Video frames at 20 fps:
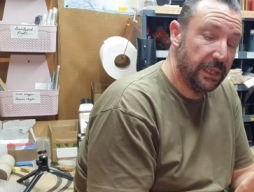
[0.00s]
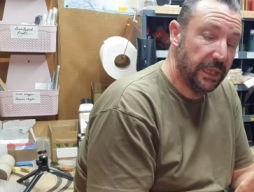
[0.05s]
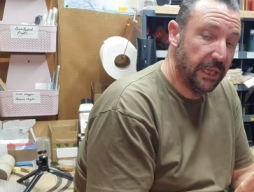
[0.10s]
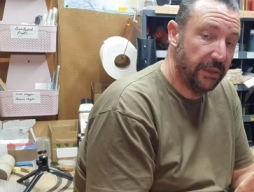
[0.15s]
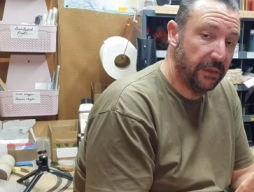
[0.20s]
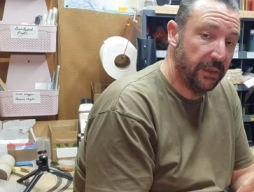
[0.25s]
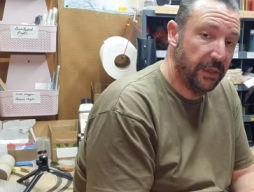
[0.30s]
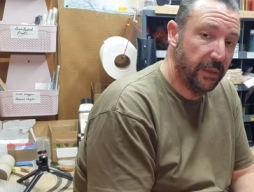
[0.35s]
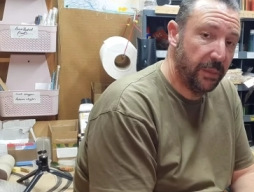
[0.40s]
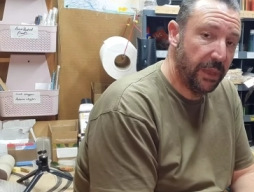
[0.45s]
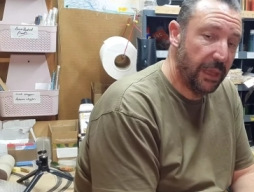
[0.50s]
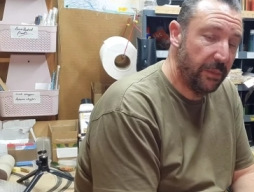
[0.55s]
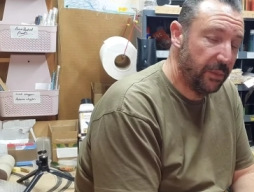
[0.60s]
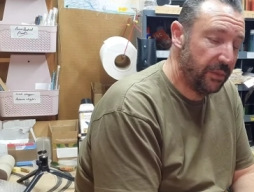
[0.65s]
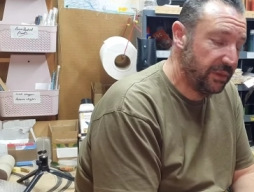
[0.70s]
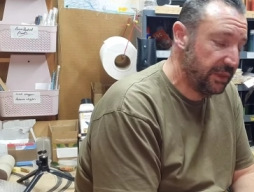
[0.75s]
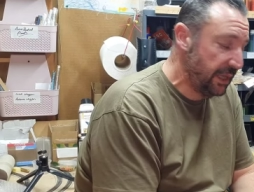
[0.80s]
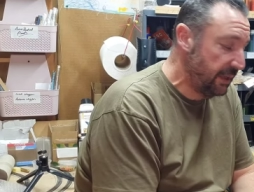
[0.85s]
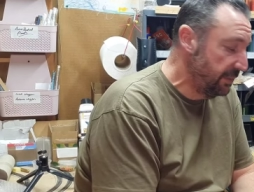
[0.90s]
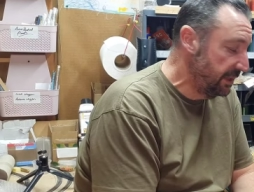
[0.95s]
So now that the
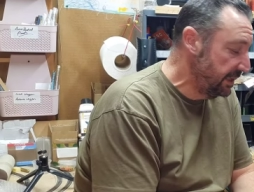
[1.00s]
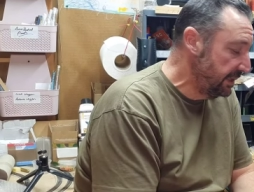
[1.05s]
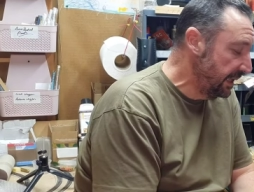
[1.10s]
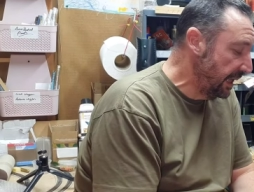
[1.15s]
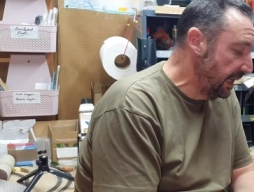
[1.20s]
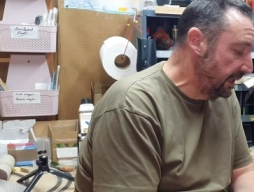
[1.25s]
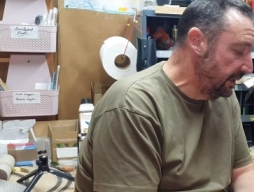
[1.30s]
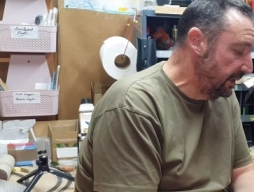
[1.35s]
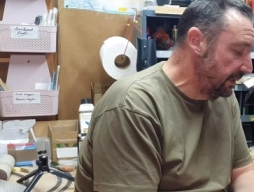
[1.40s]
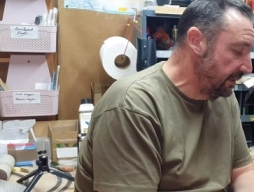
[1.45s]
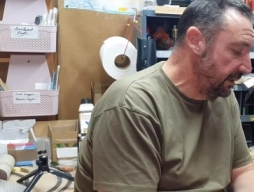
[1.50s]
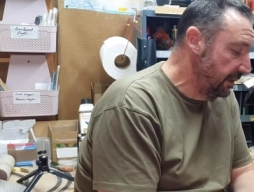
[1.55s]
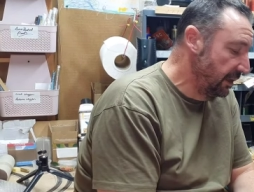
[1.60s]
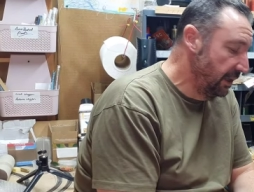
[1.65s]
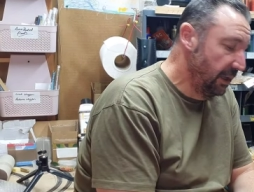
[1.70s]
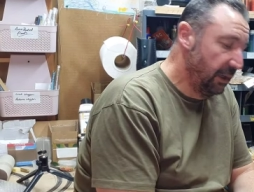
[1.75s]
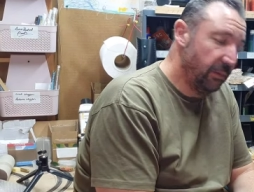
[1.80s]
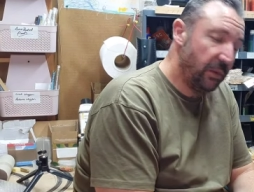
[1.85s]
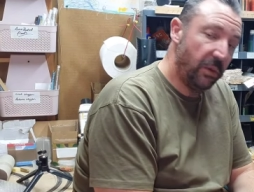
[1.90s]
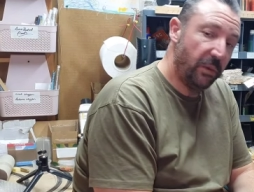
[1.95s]
bamboo stem is sanded,
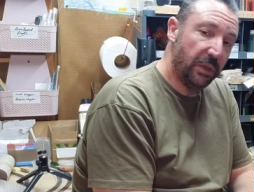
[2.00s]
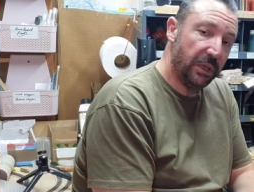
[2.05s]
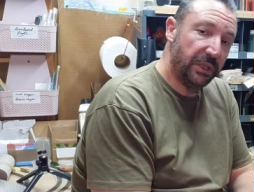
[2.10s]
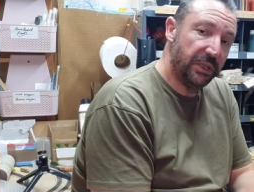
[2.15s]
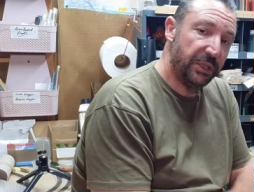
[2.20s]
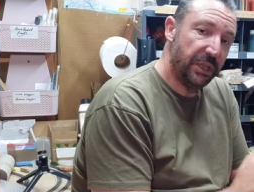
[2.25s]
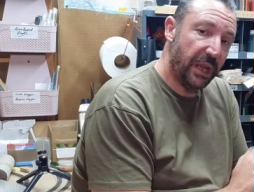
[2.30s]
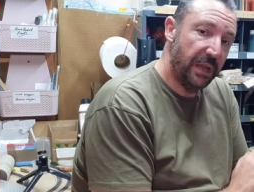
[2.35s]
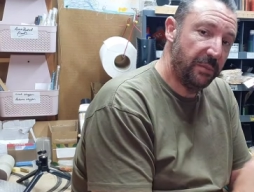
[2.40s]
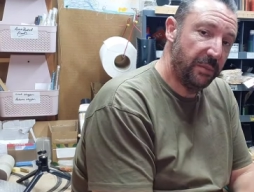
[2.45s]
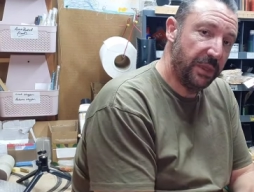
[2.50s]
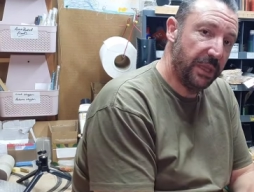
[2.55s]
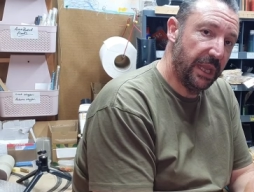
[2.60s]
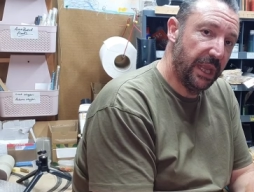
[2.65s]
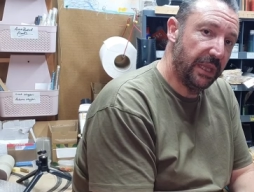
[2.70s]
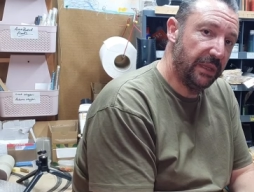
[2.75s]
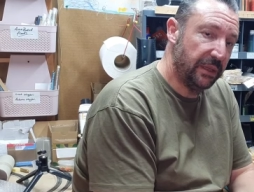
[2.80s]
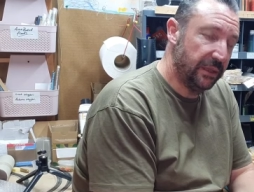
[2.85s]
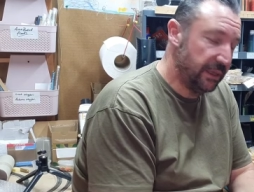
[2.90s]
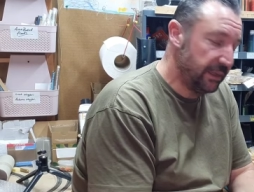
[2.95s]
we want to shape
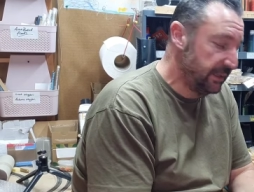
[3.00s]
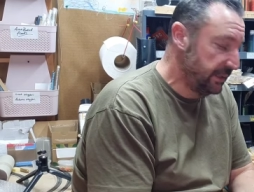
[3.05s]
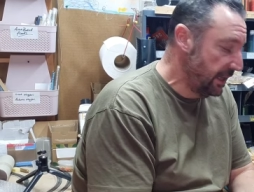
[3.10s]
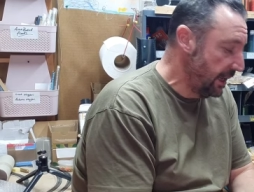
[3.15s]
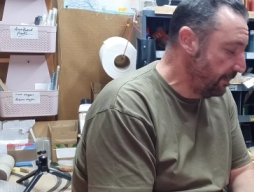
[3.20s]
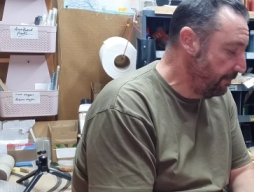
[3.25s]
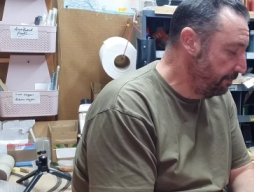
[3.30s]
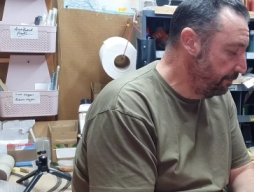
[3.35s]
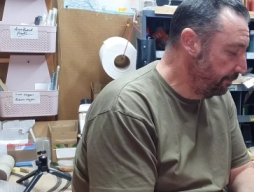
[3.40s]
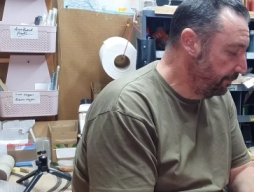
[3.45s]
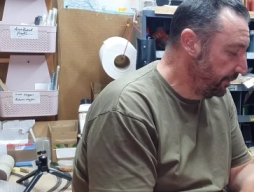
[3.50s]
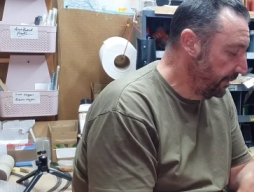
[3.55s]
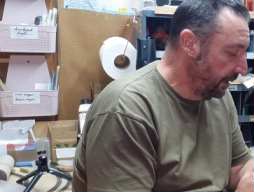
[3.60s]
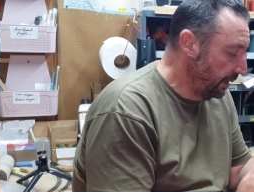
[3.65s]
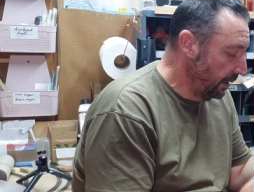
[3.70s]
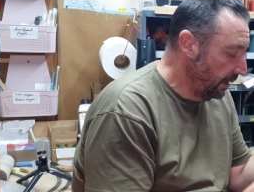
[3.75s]
the end of the stem.